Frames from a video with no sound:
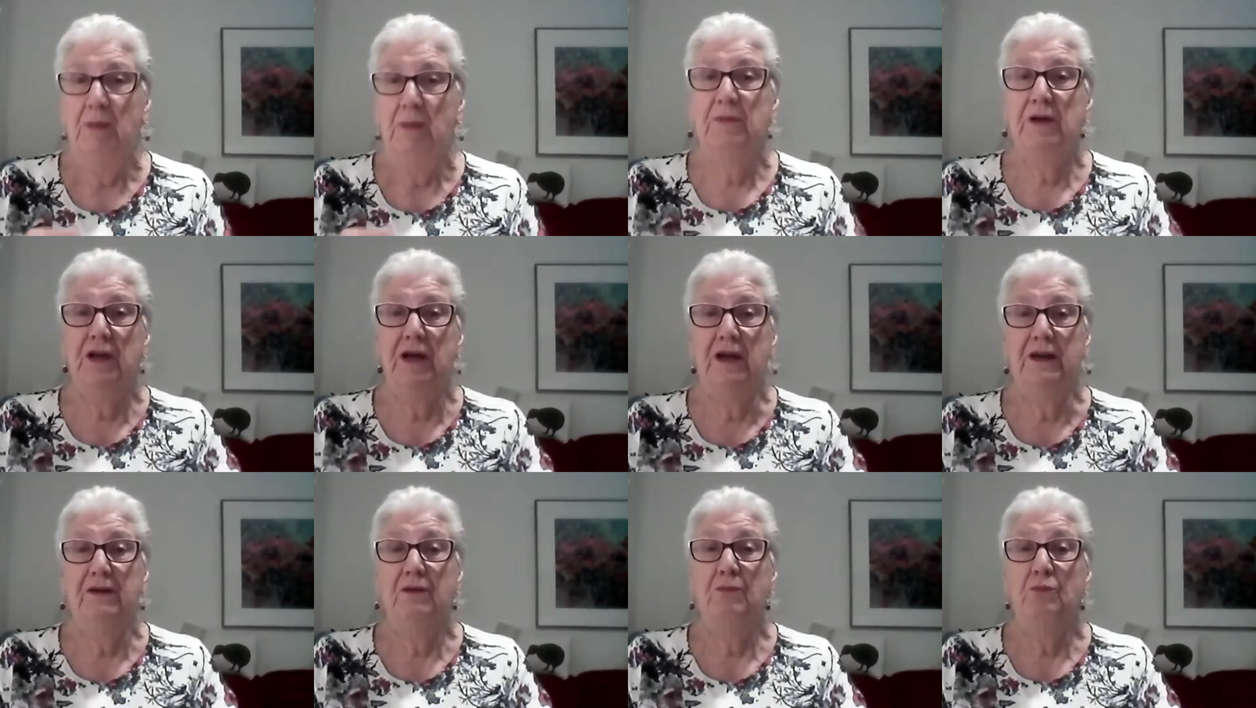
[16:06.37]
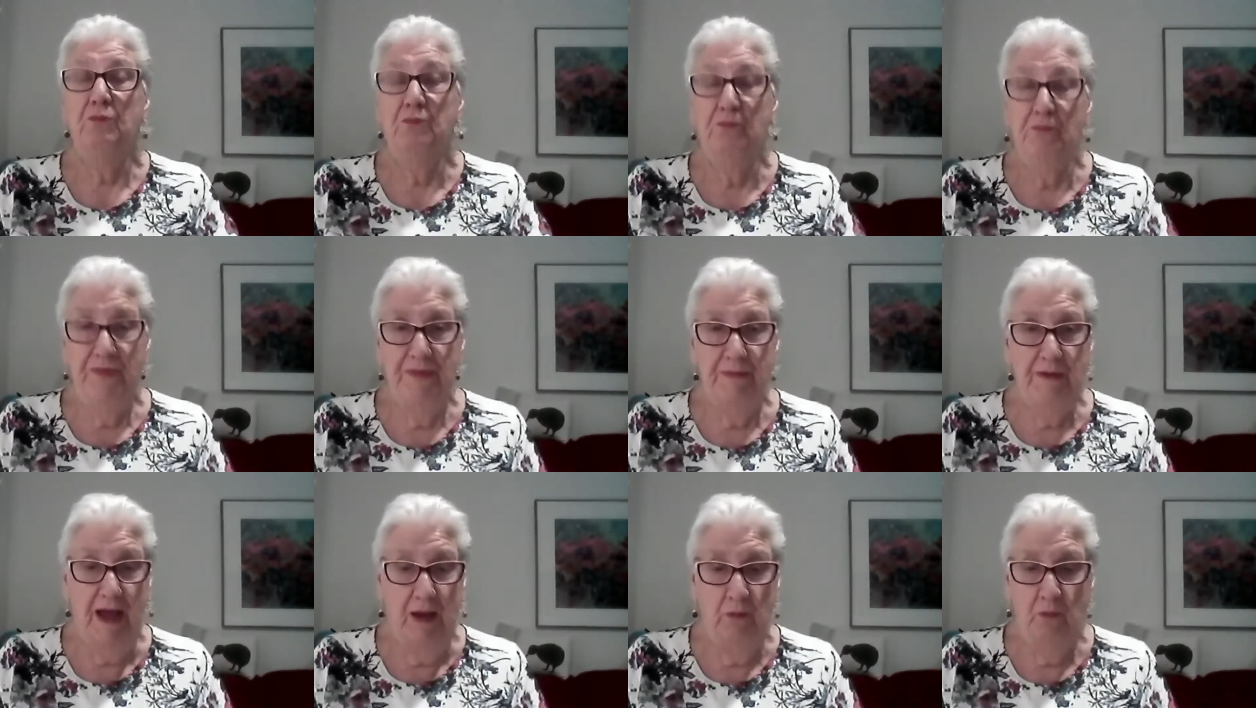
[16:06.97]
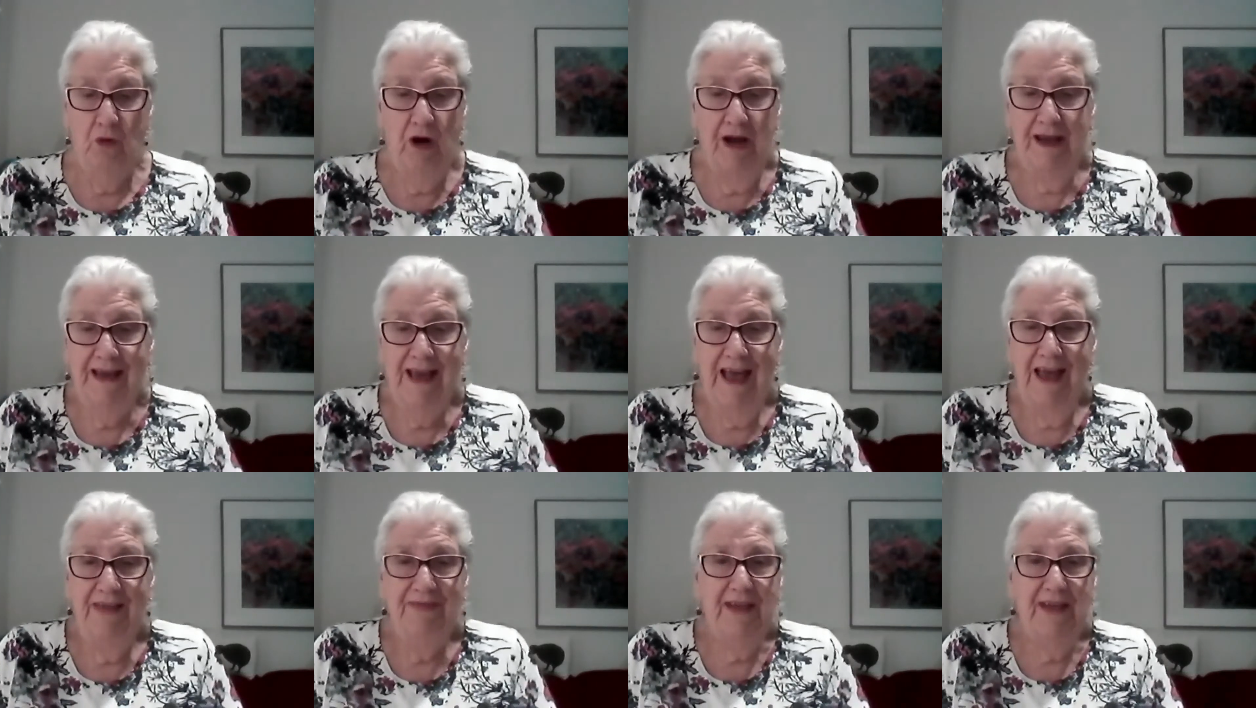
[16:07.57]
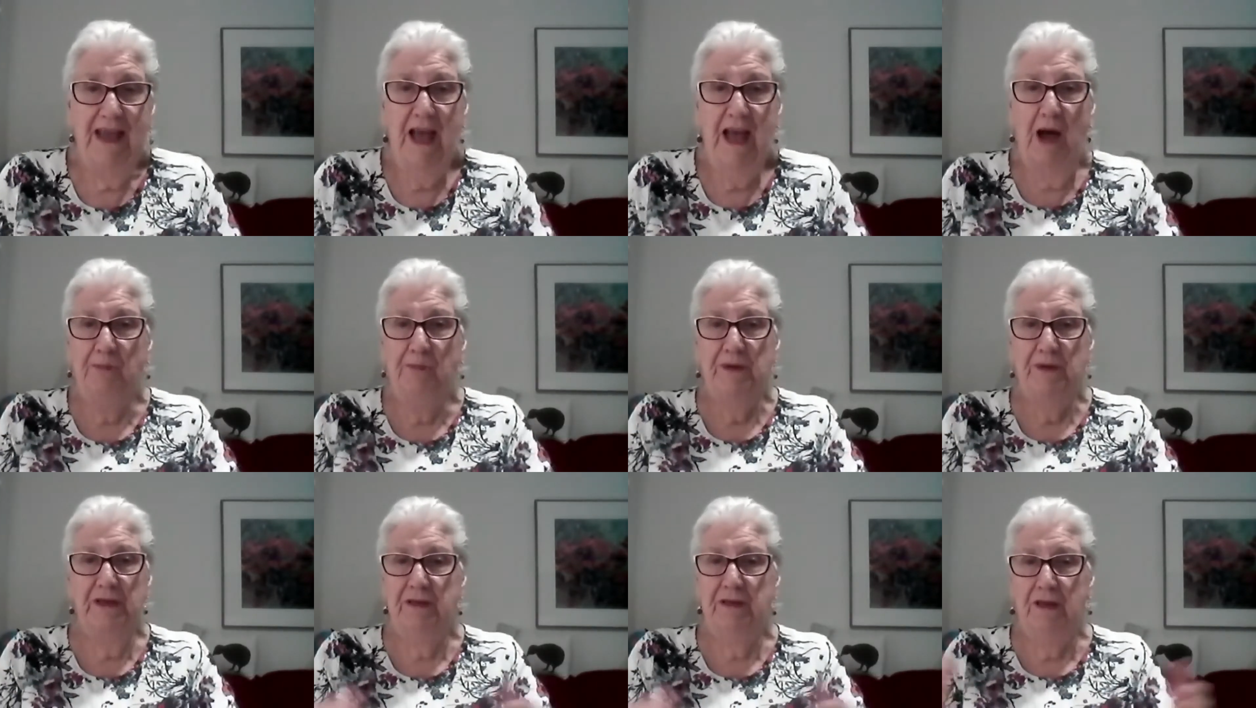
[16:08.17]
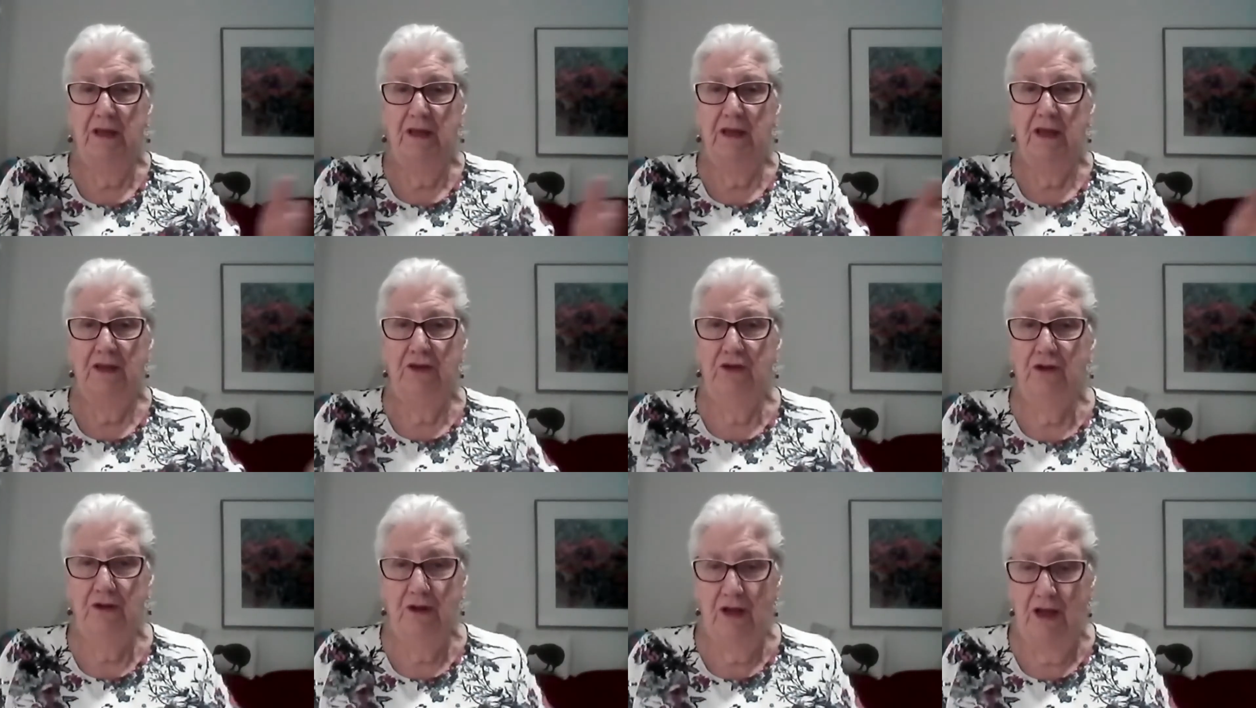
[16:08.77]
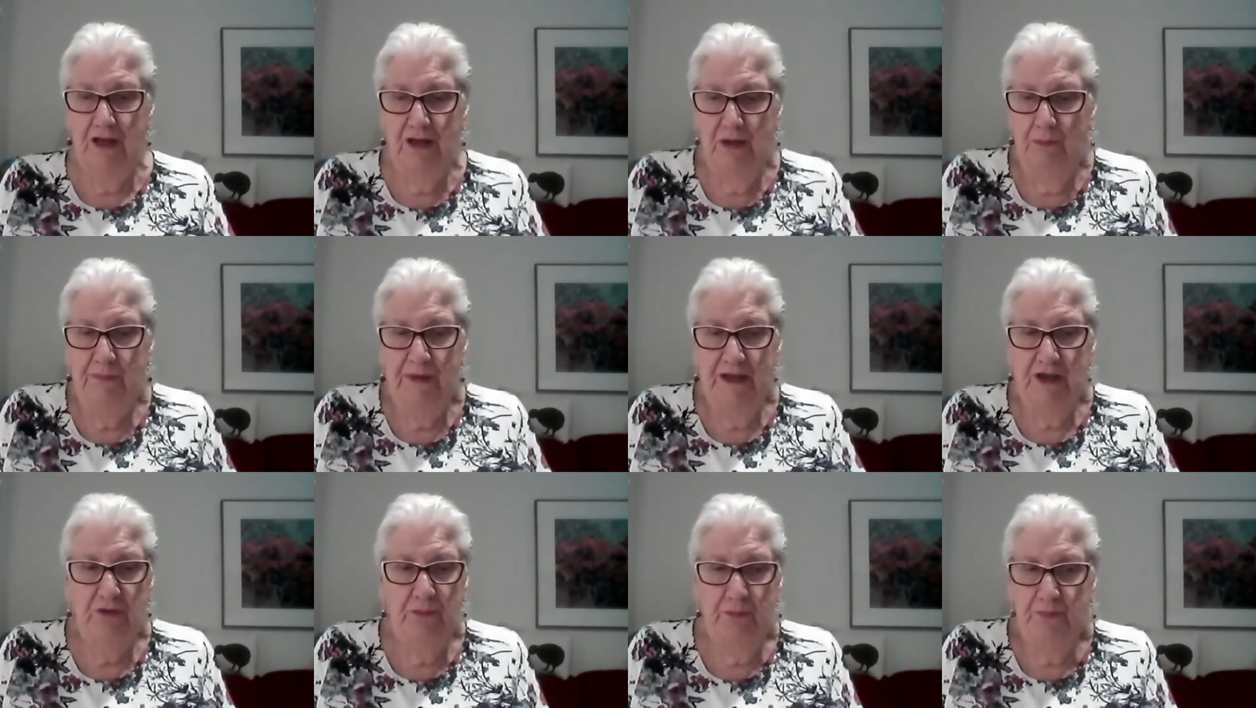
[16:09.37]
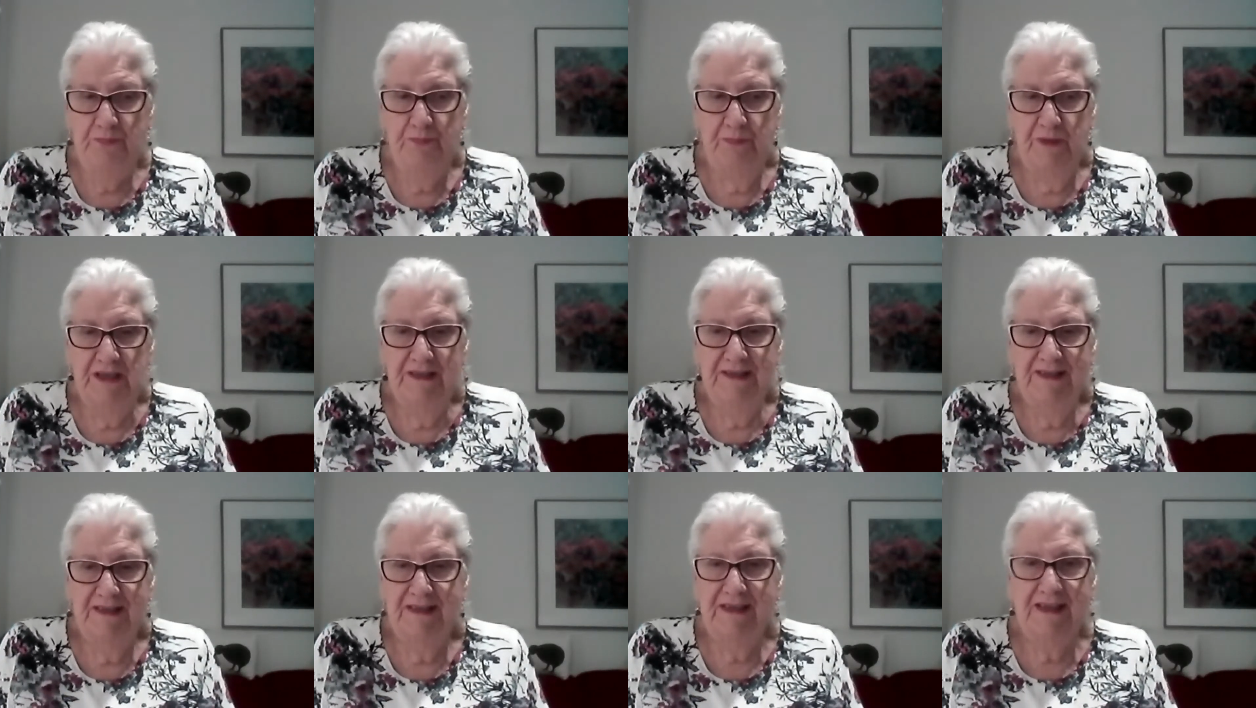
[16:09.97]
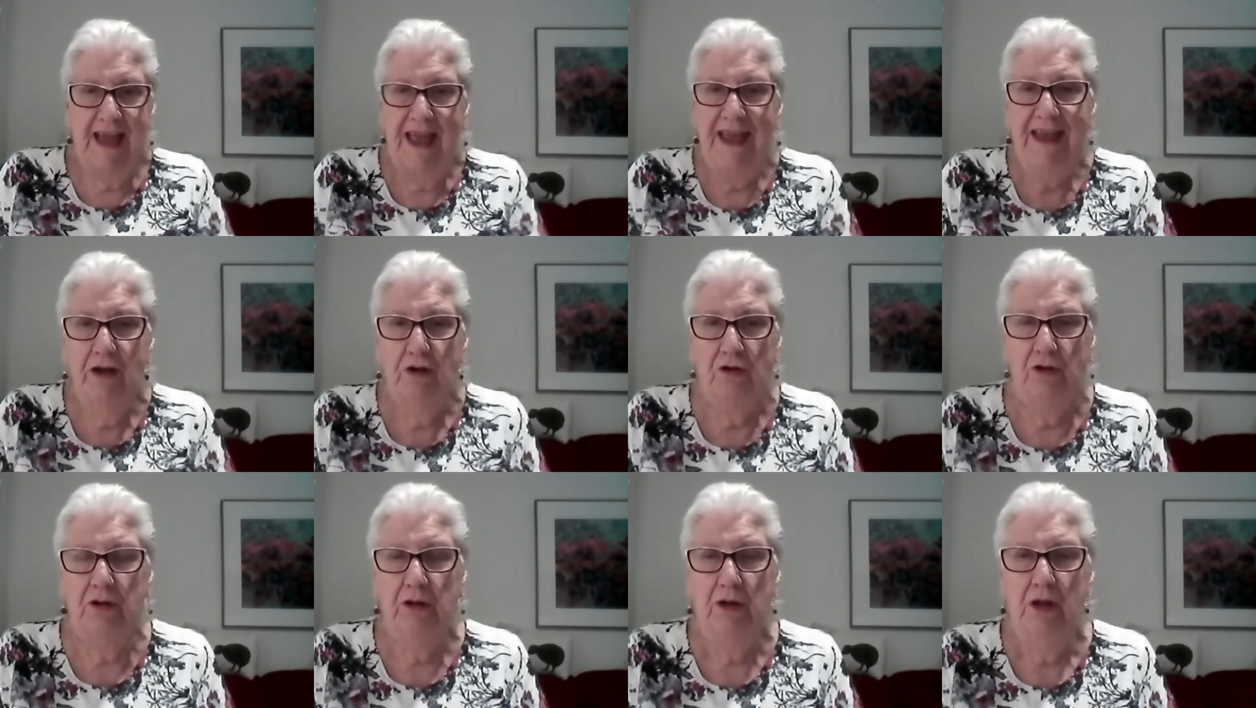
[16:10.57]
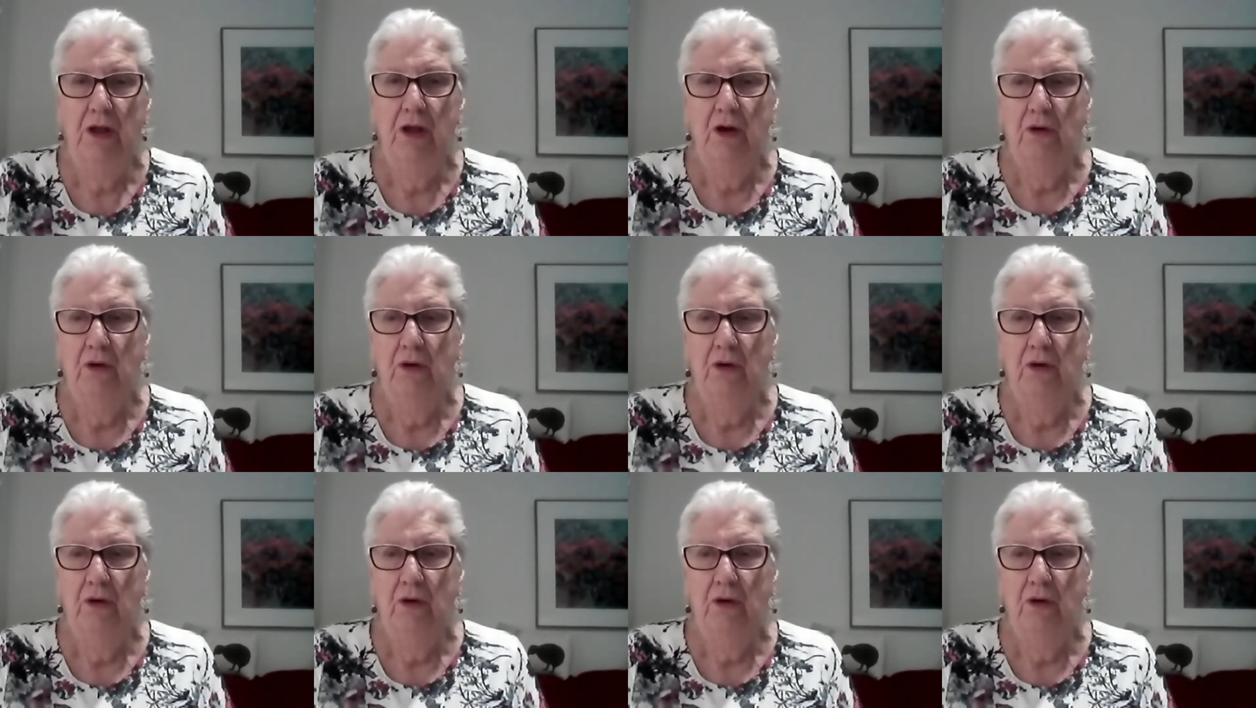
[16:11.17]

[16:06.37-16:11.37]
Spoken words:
And why can't they happen in a bigger scale?